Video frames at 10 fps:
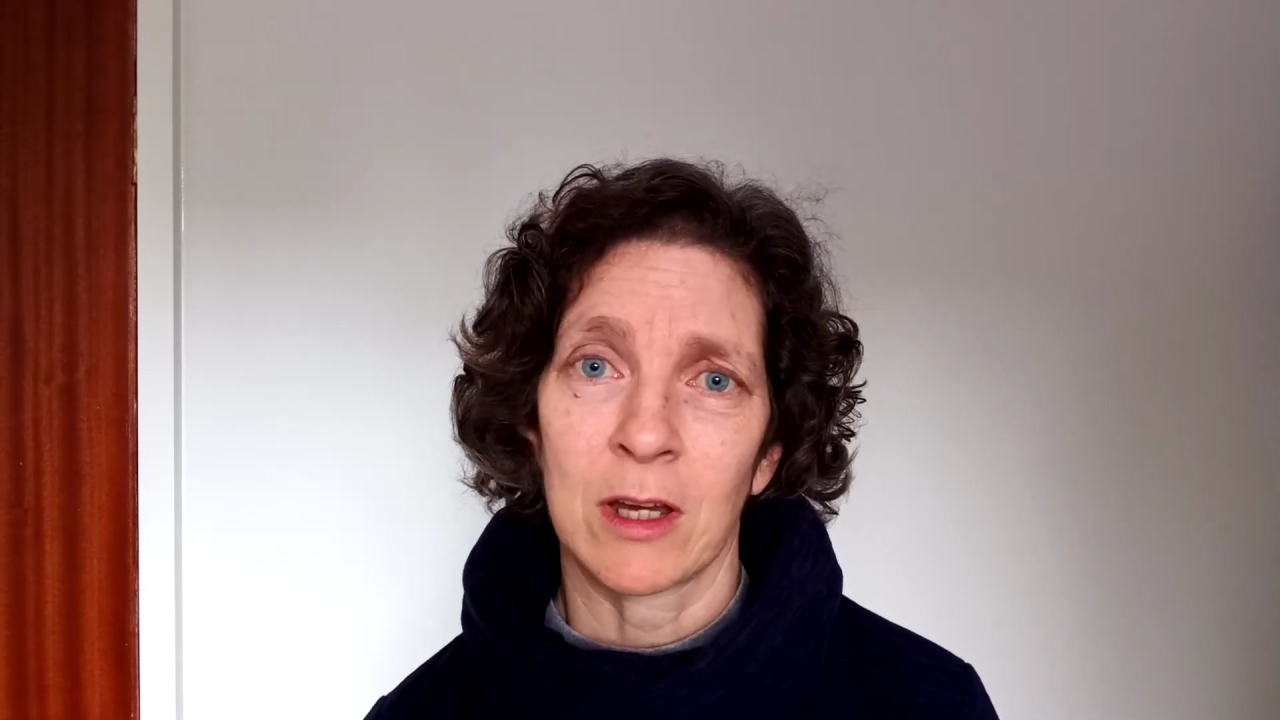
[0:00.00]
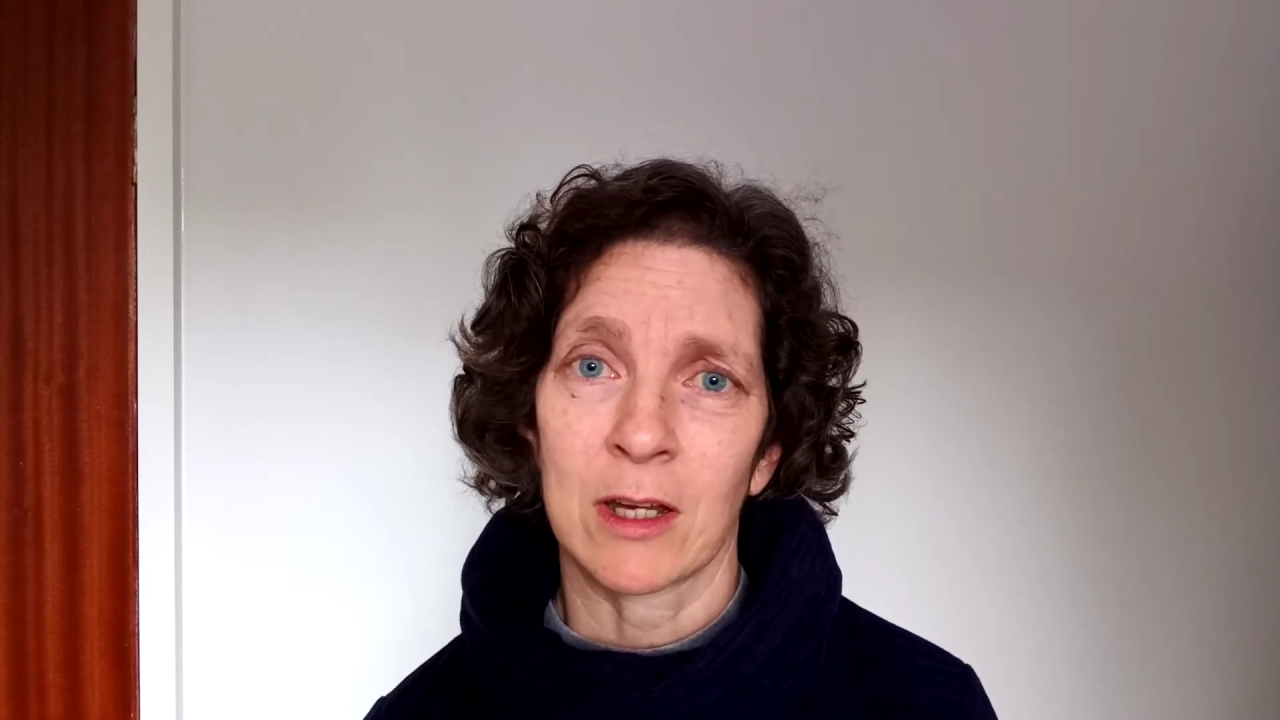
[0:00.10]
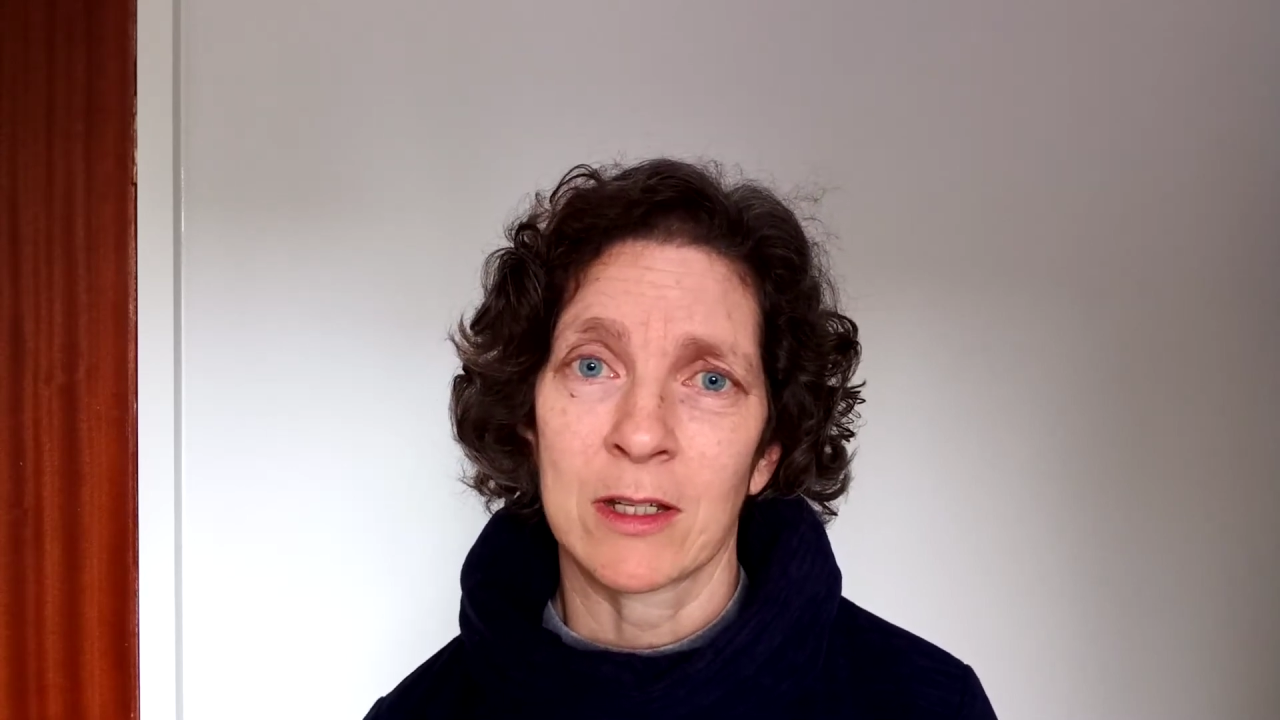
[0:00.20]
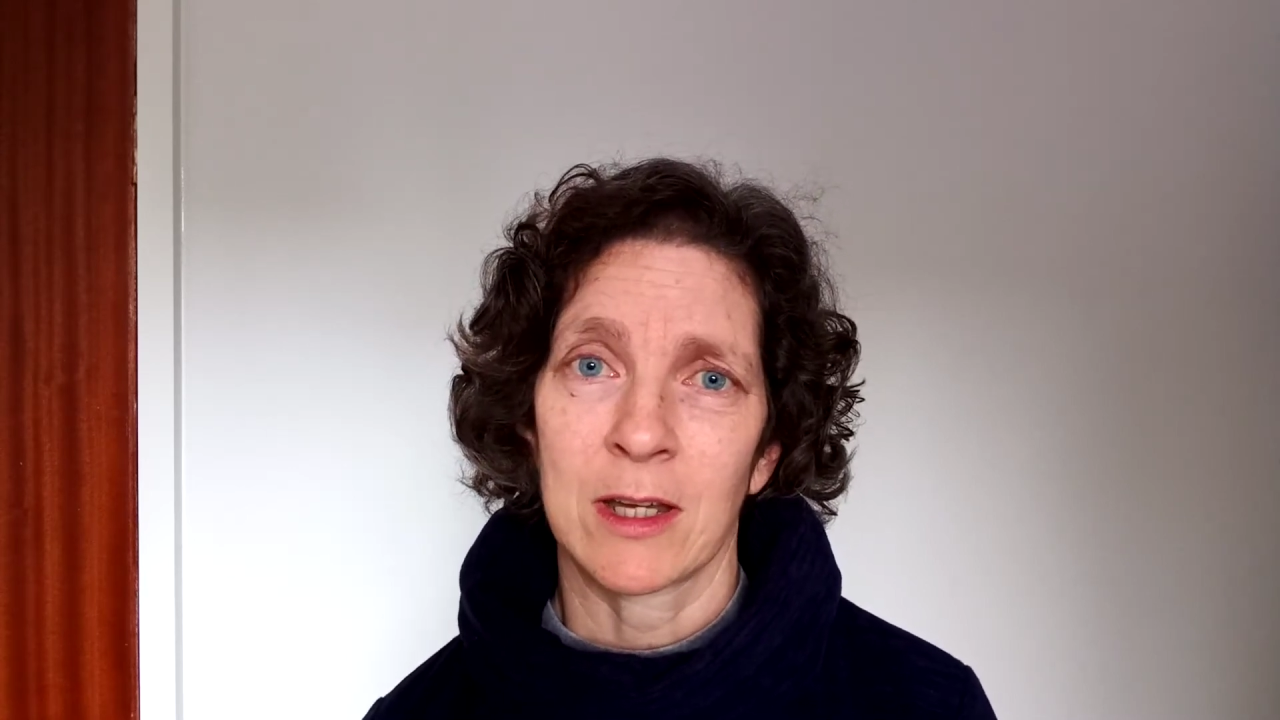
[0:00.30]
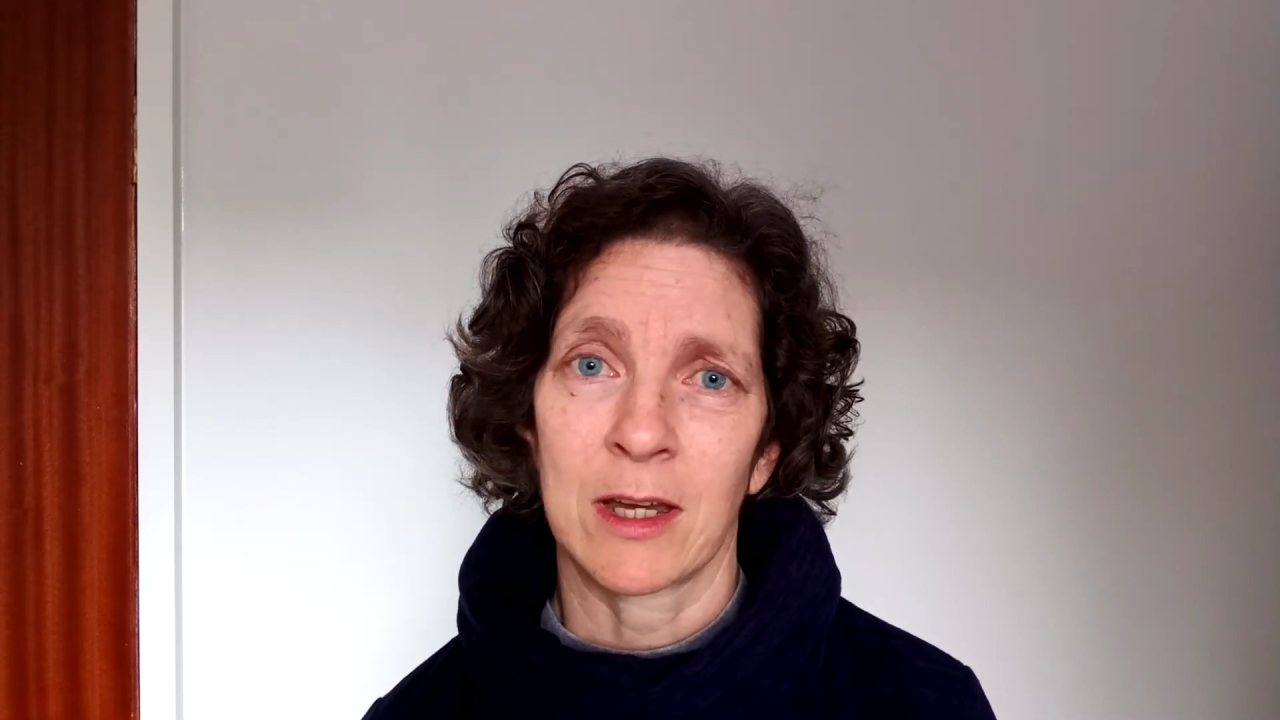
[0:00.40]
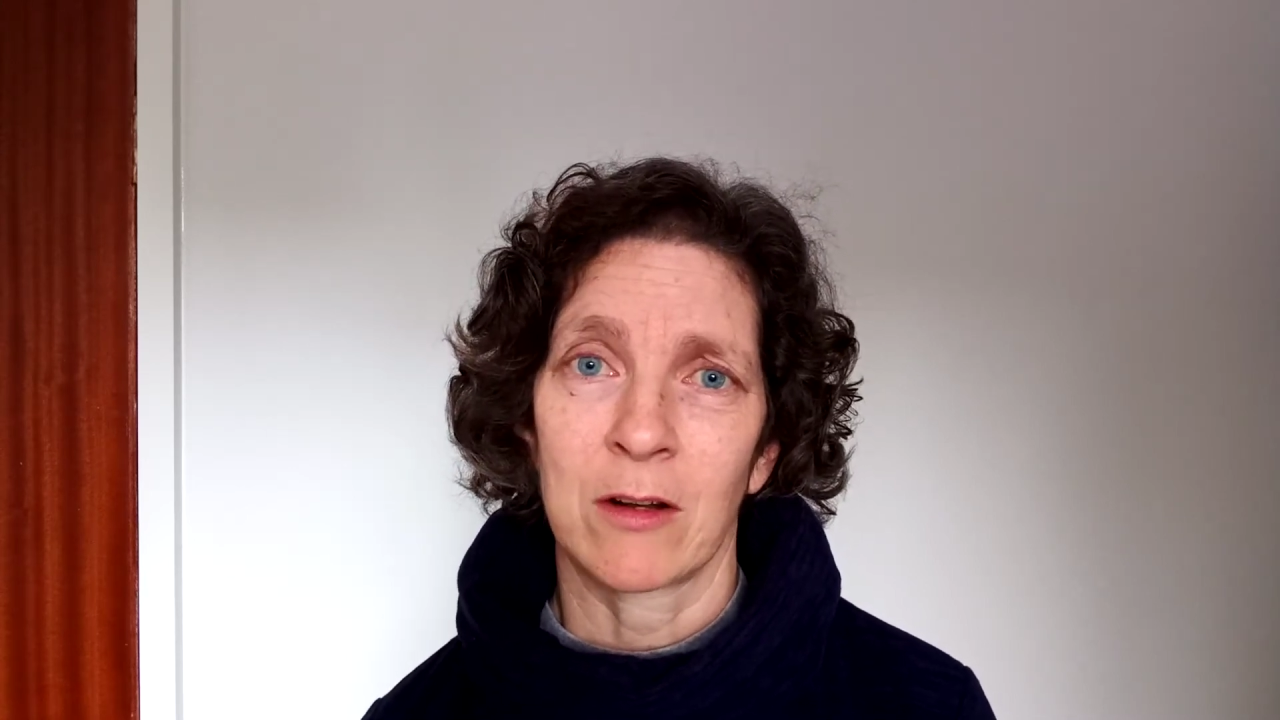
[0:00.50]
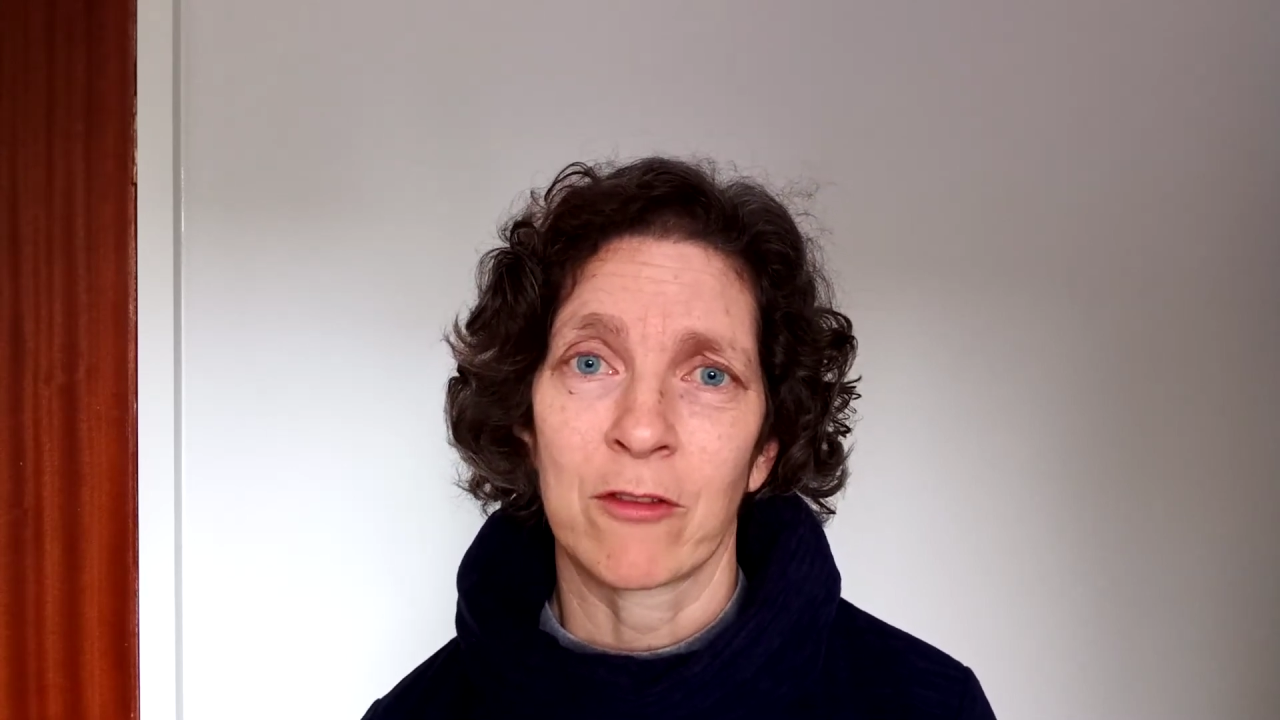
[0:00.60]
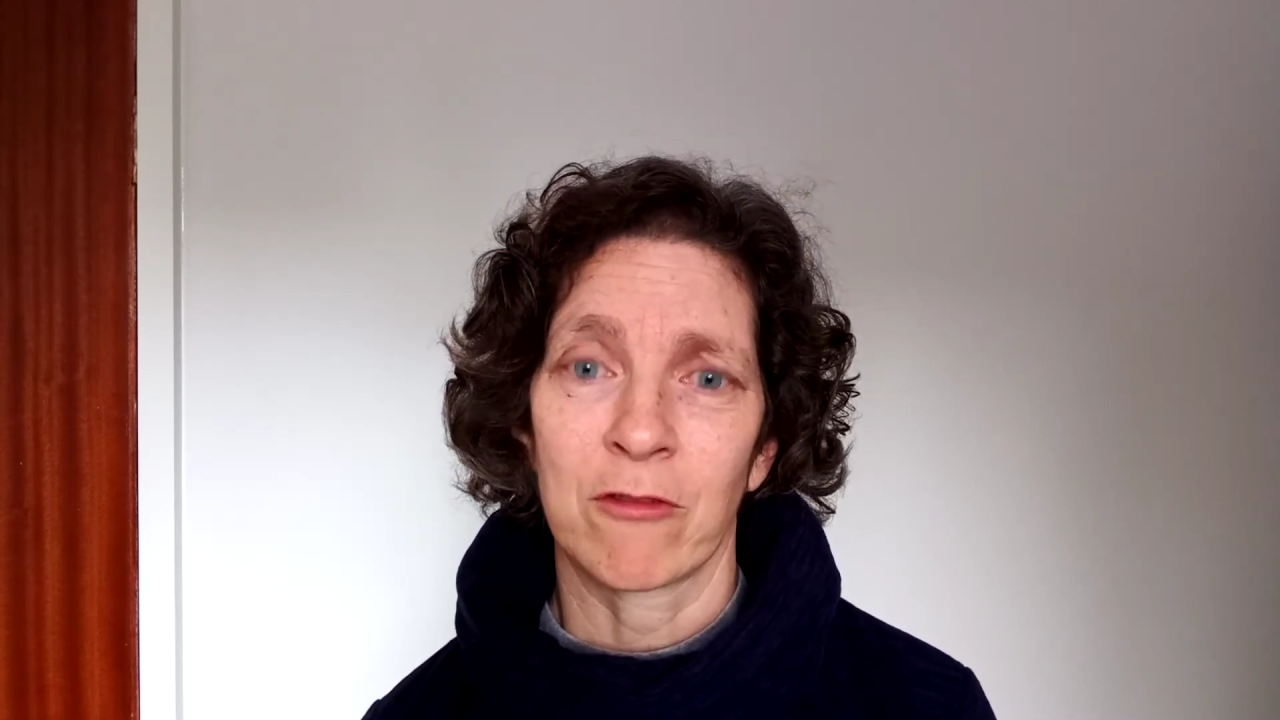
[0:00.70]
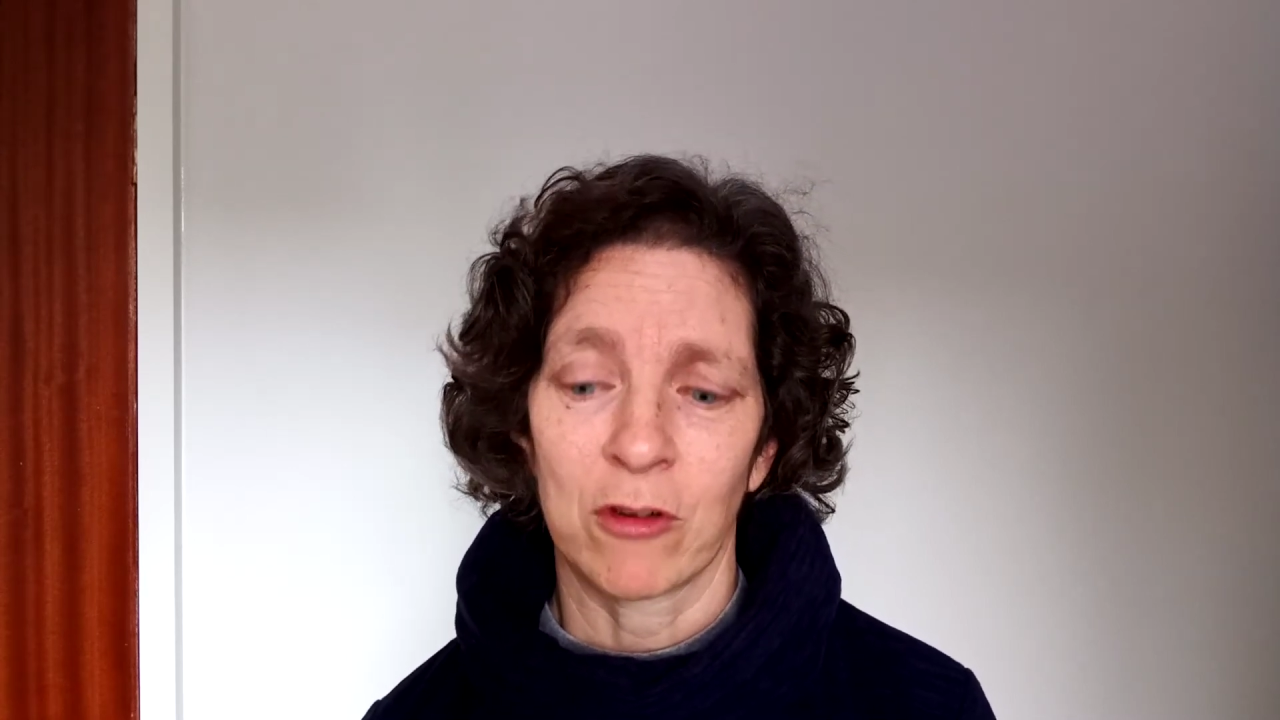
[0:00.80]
exhale through